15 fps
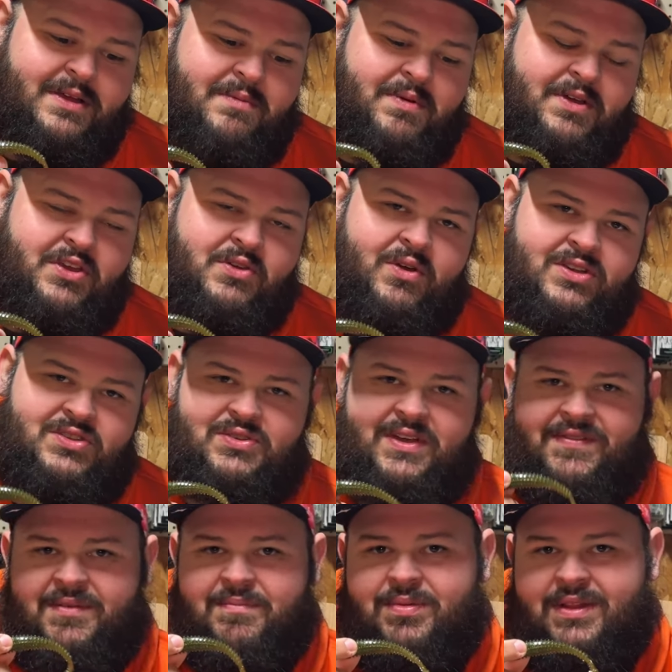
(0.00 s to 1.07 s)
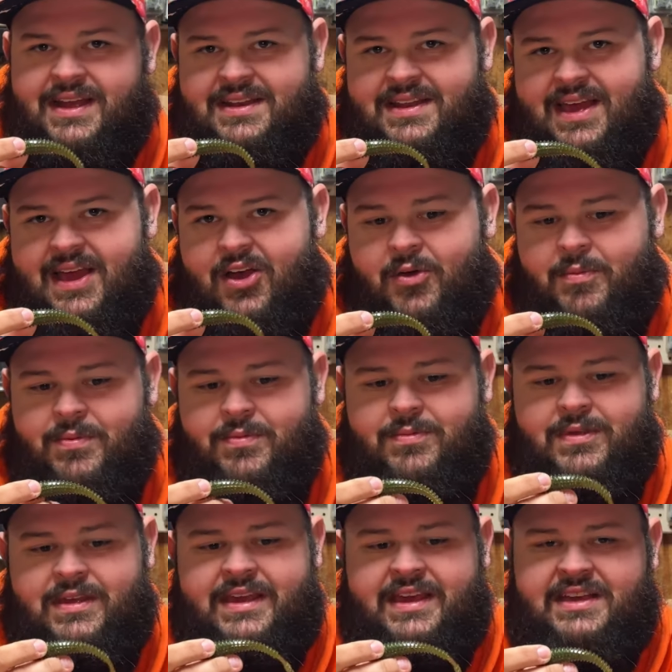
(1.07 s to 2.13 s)
but you also have the blade to help
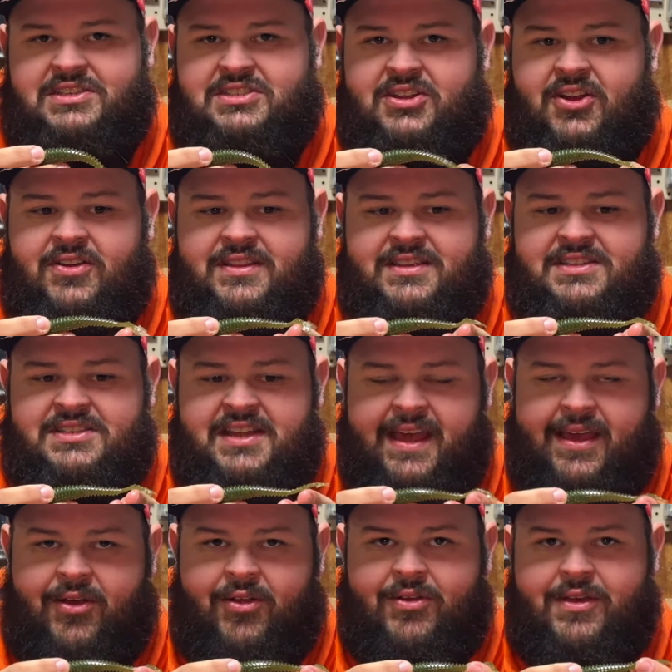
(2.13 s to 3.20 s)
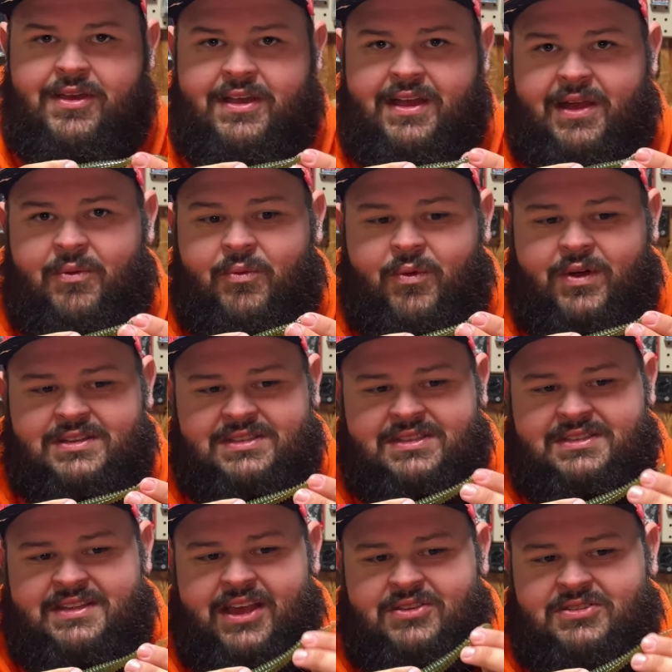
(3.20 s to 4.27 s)
kickstart this tail. And once the
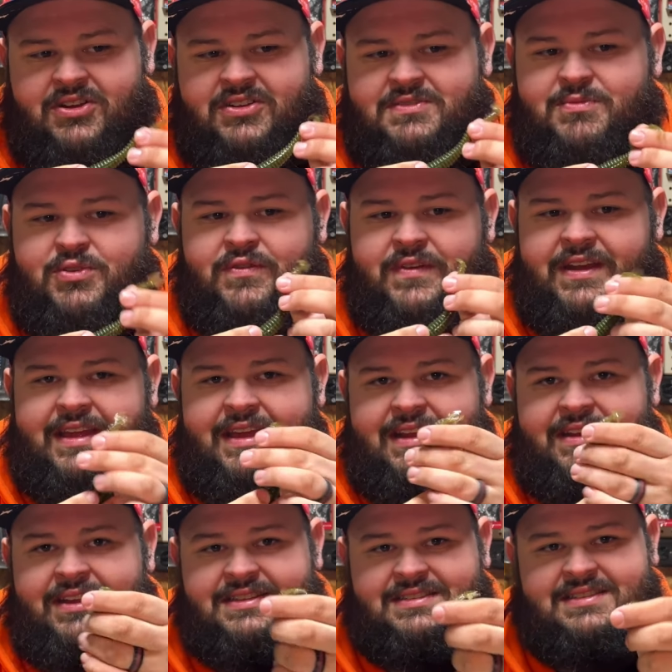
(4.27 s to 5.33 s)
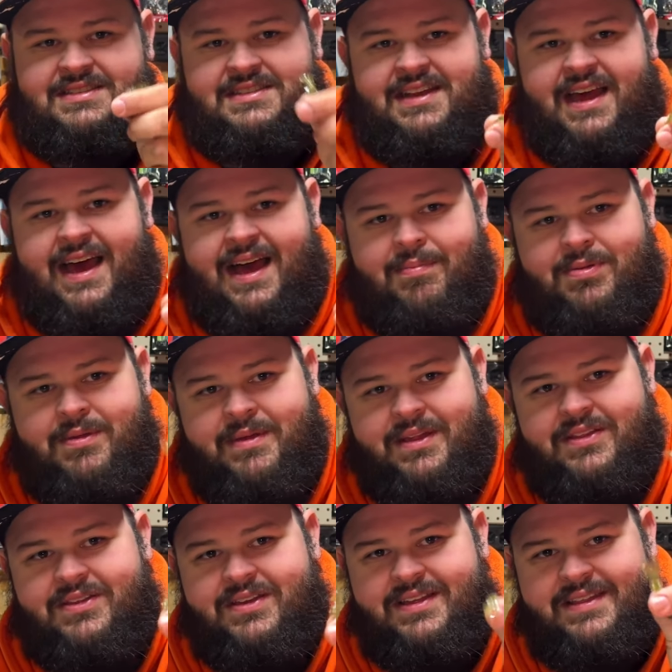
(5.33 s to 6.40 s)
tail starts moving, it doesn't stop. I
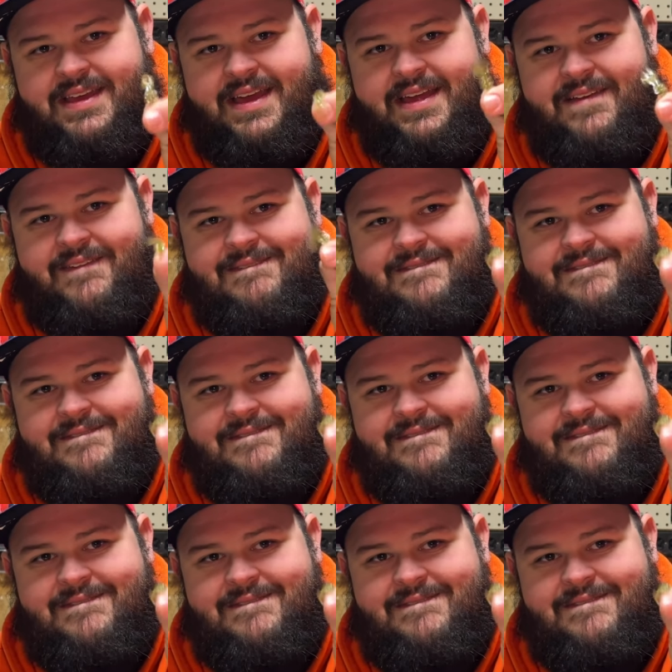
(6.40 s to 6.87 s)
mean, look at that.